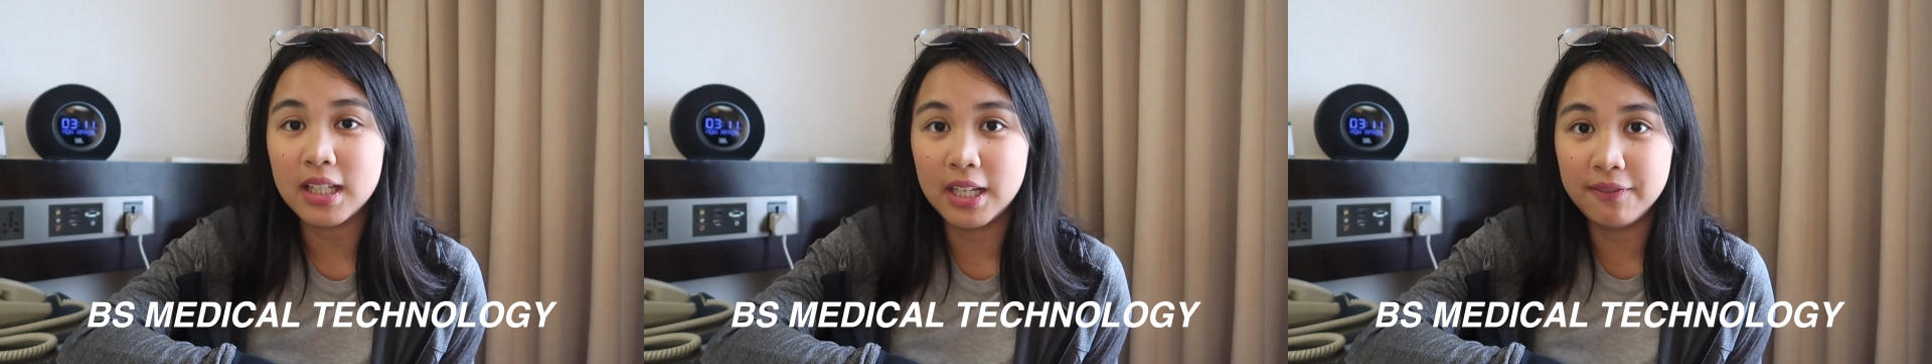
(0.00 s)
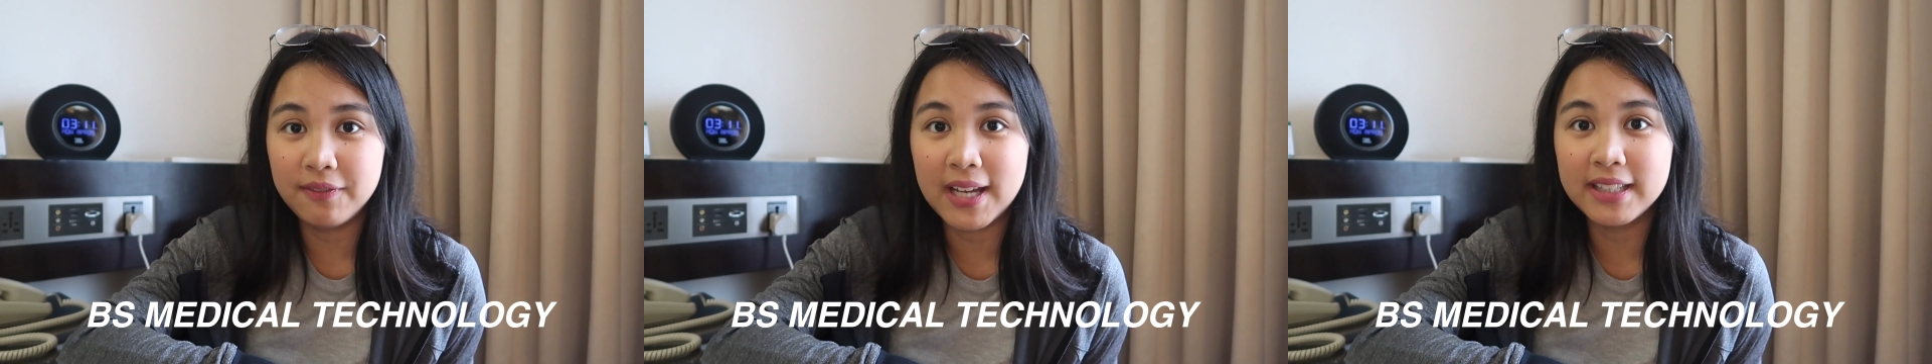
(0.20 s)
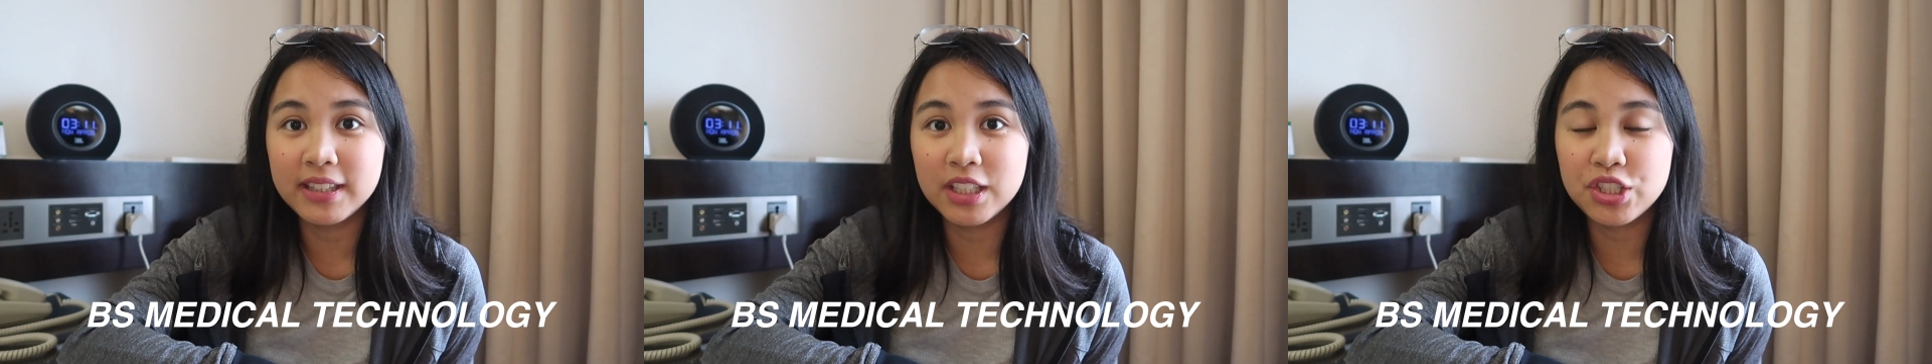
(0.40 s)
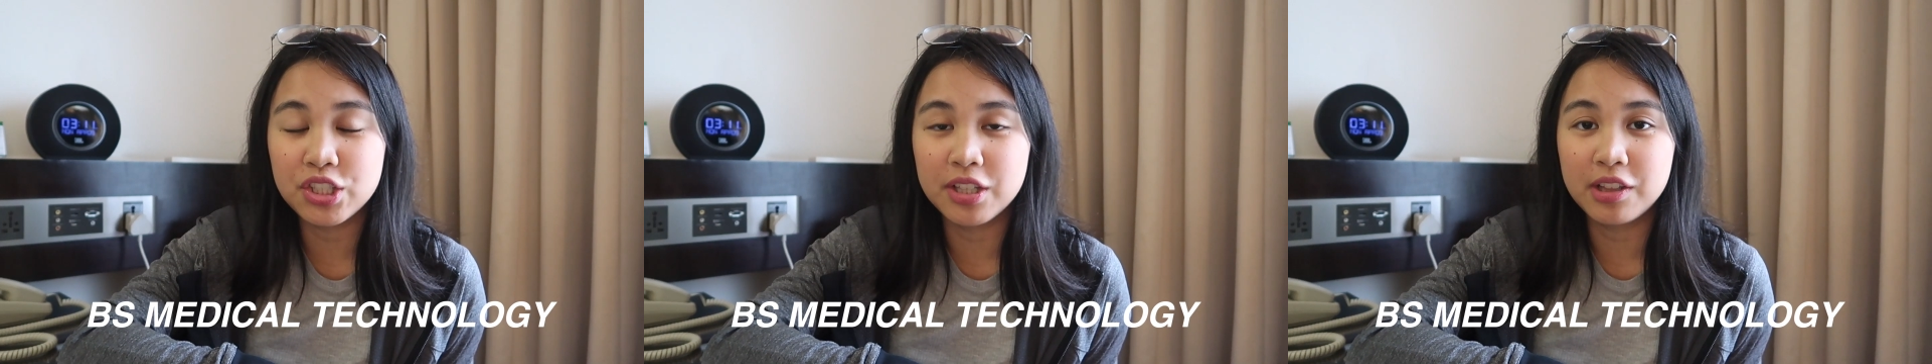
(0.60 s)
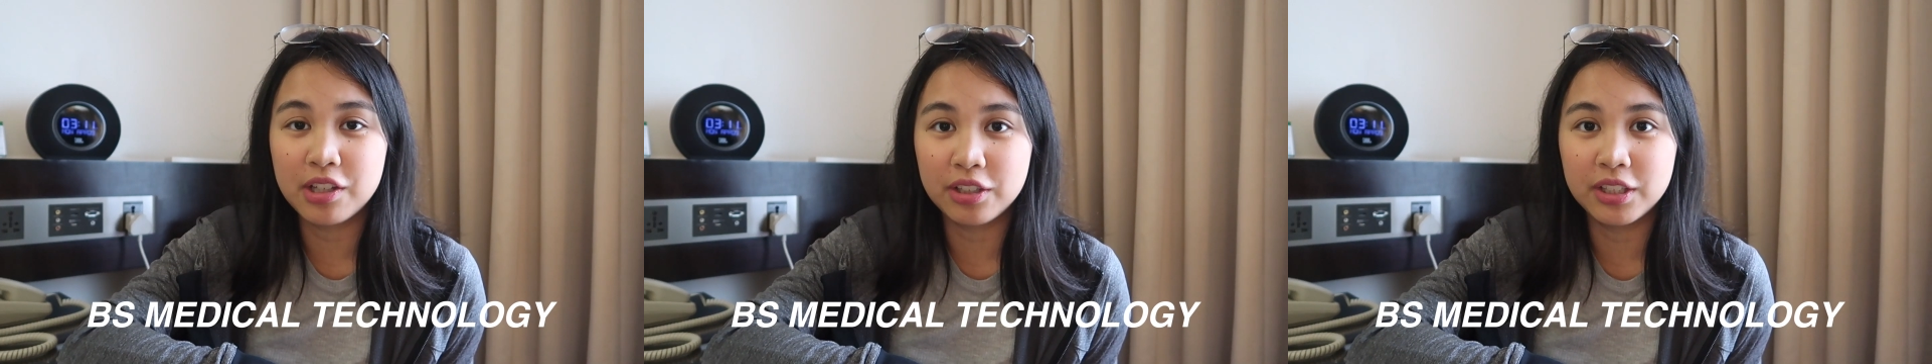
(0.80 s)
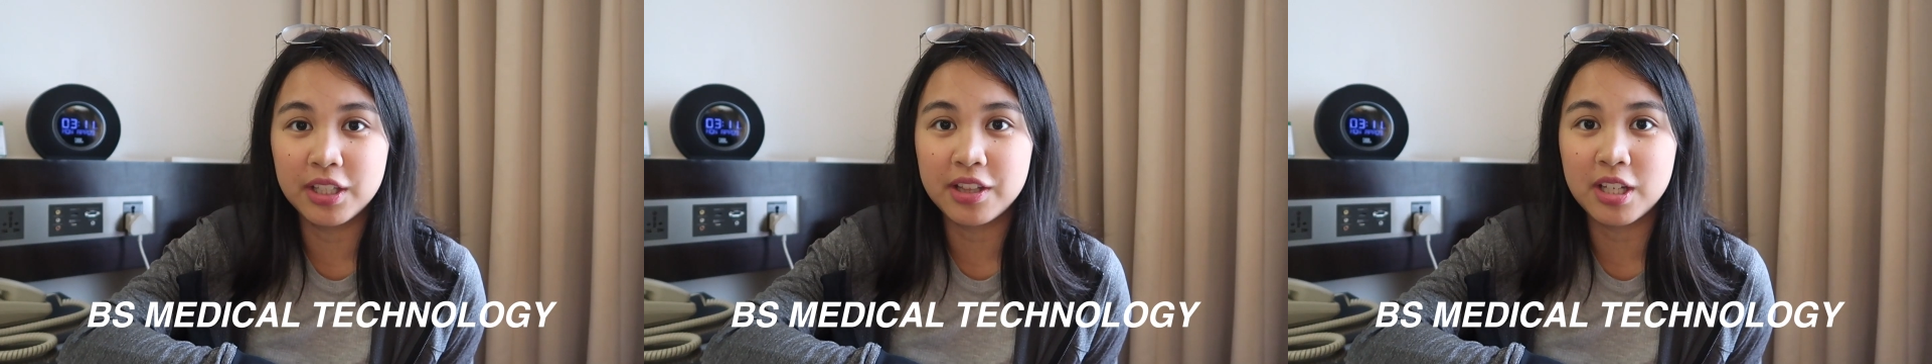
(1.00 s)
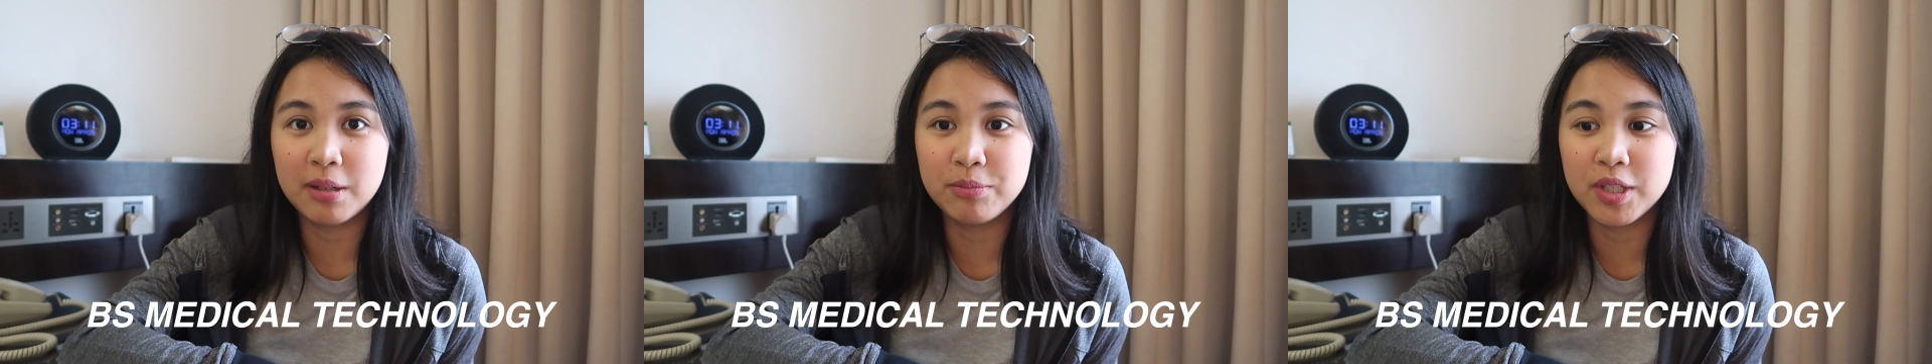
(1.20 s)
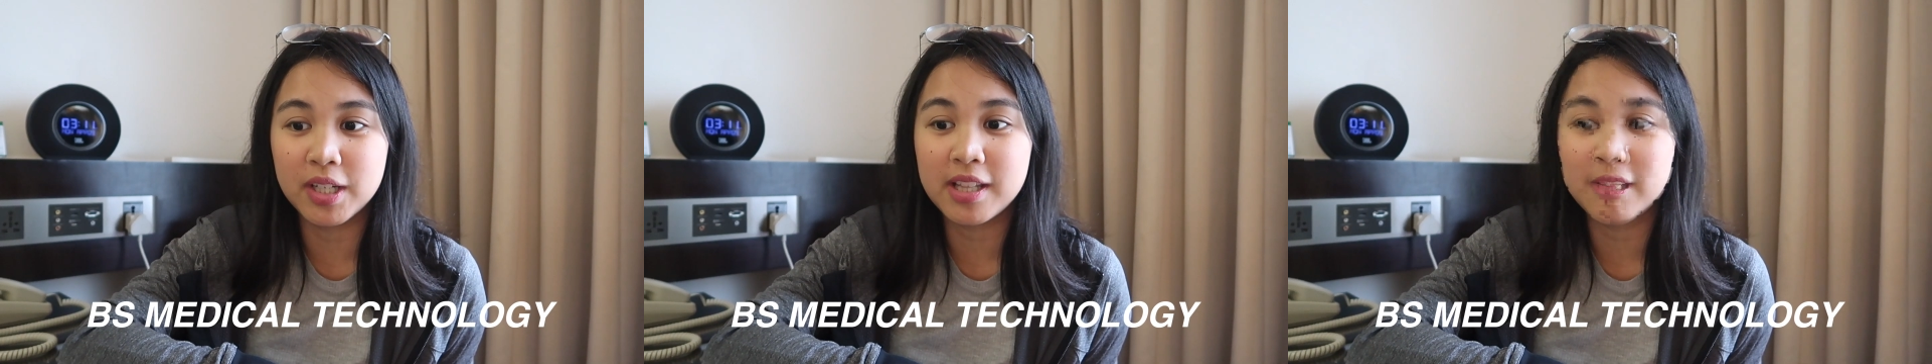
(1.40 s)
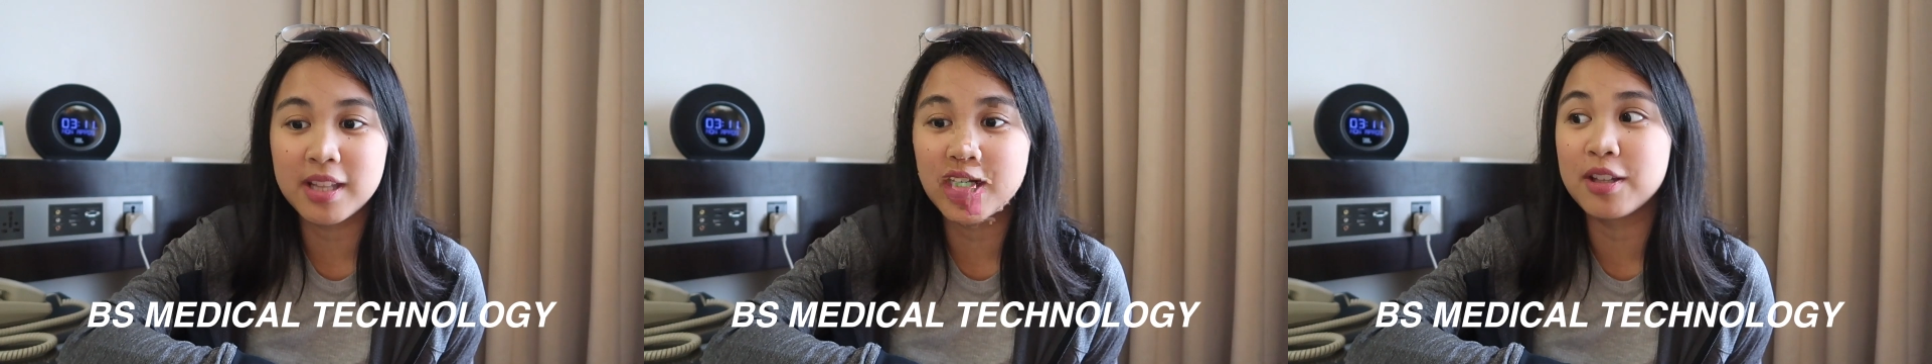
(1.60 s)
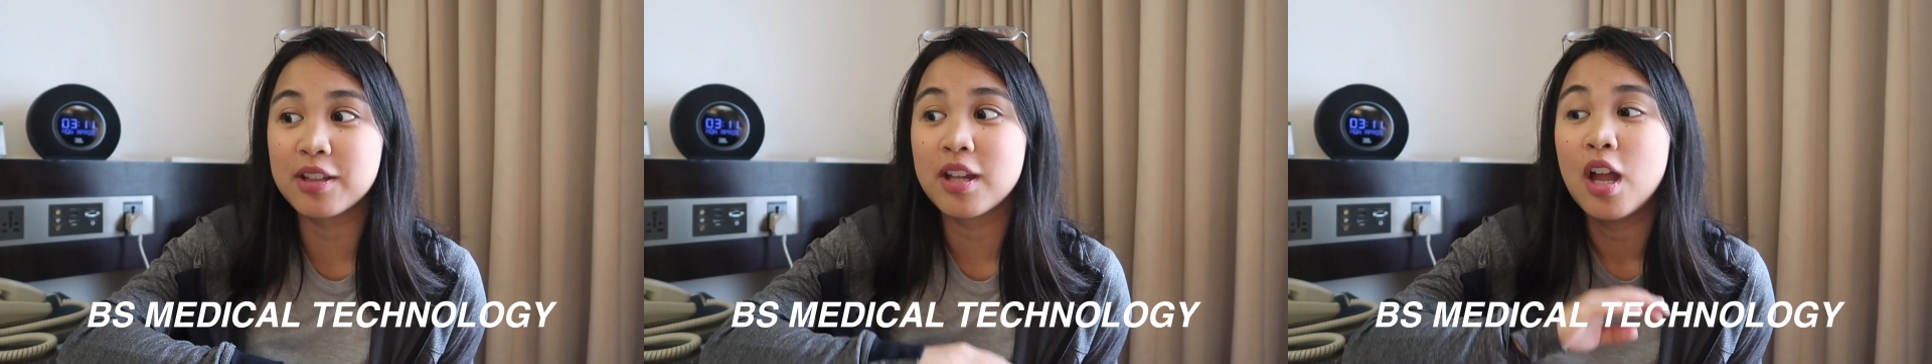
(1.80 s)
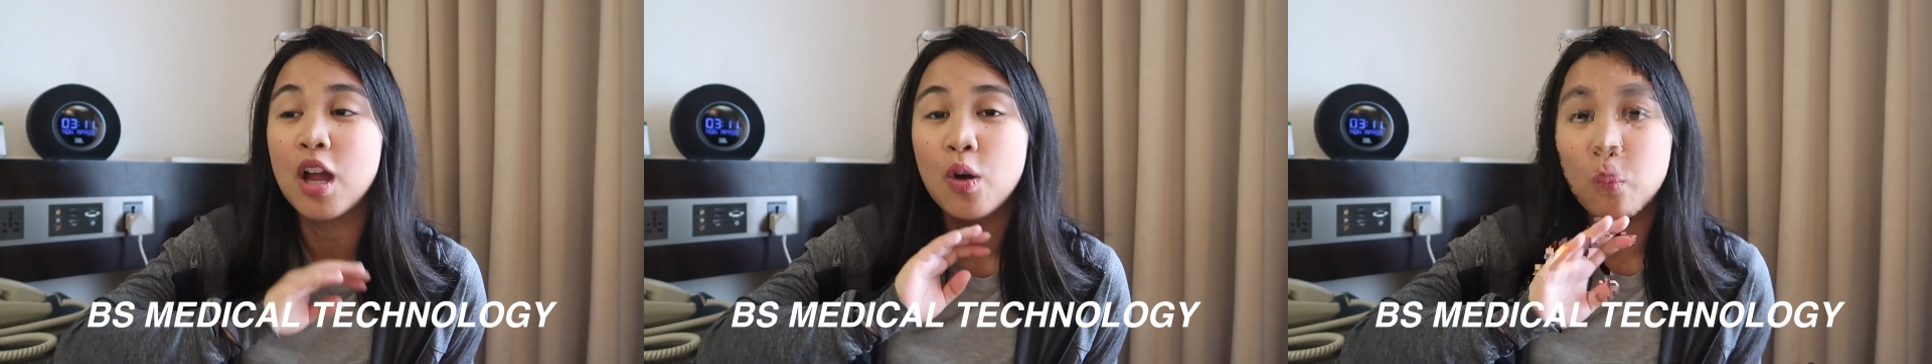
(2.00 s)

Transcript: advantage in certain subjects, because